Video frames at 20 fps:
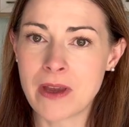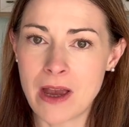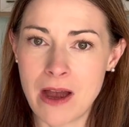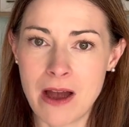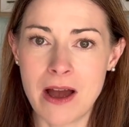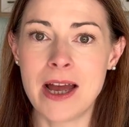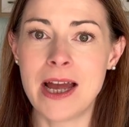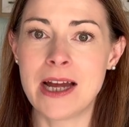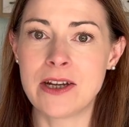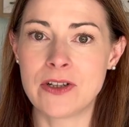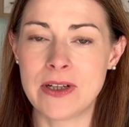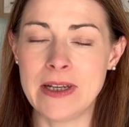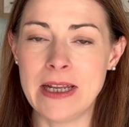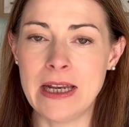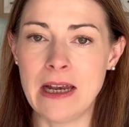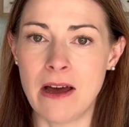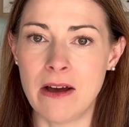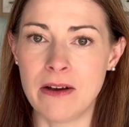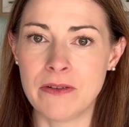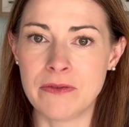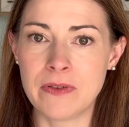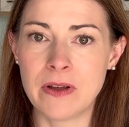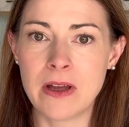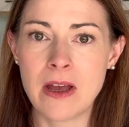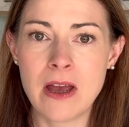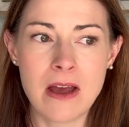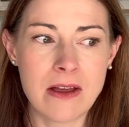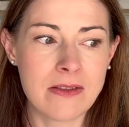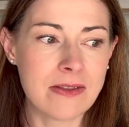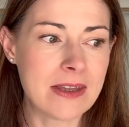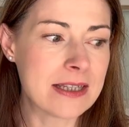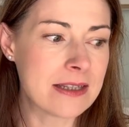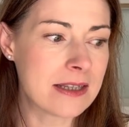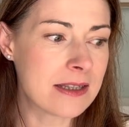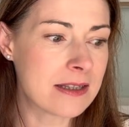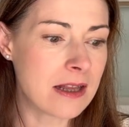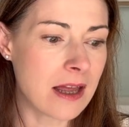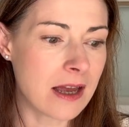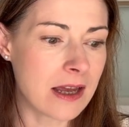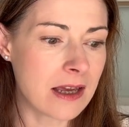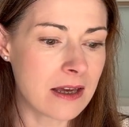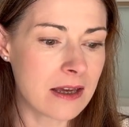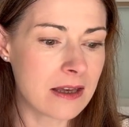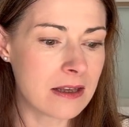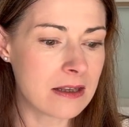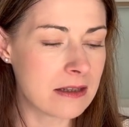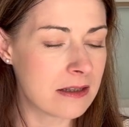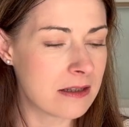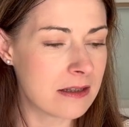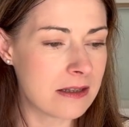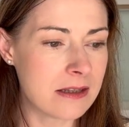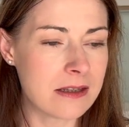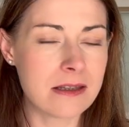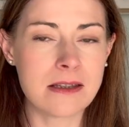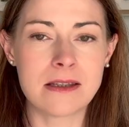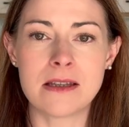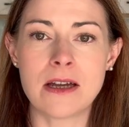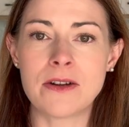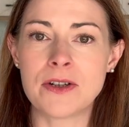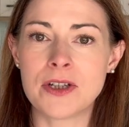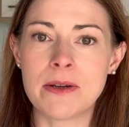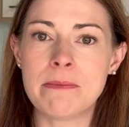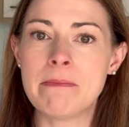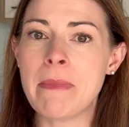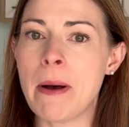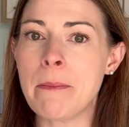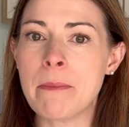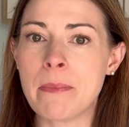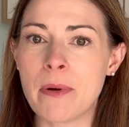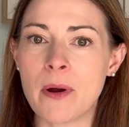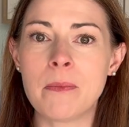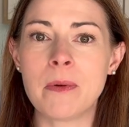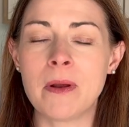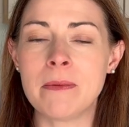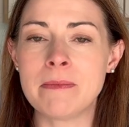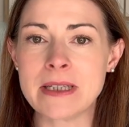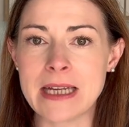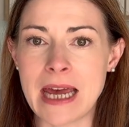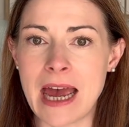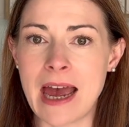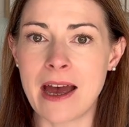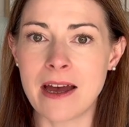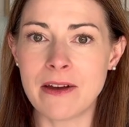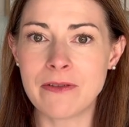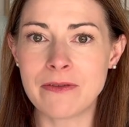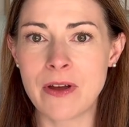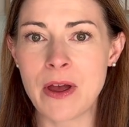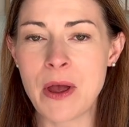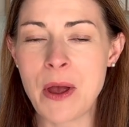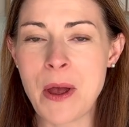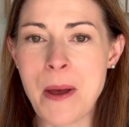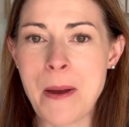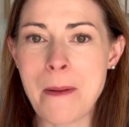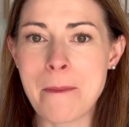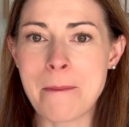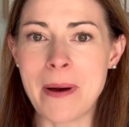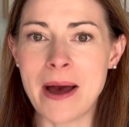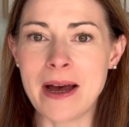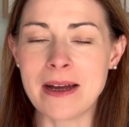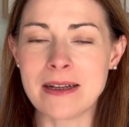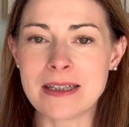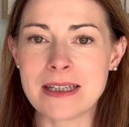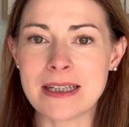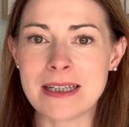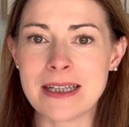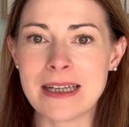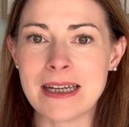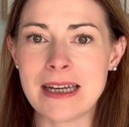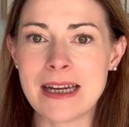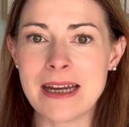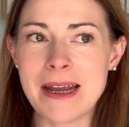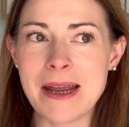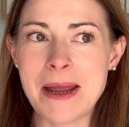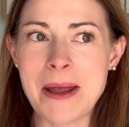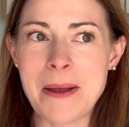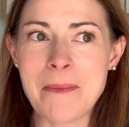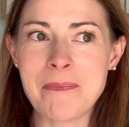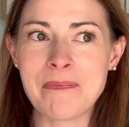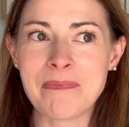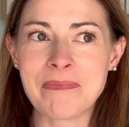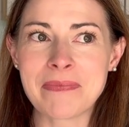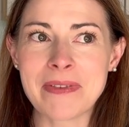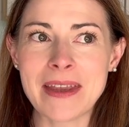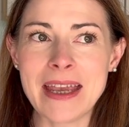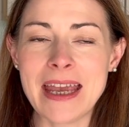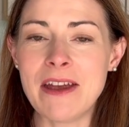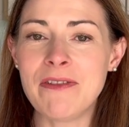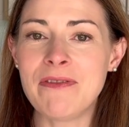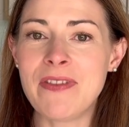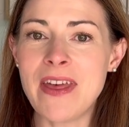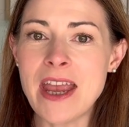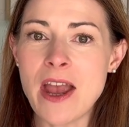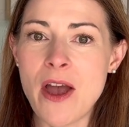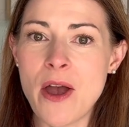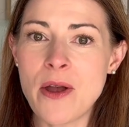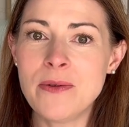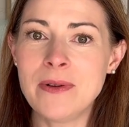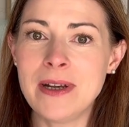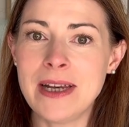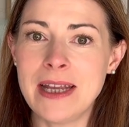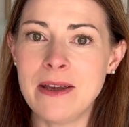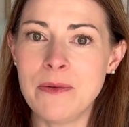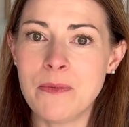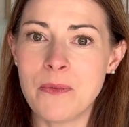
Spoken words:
I actually love. This is like such a mum problem to have, but if they only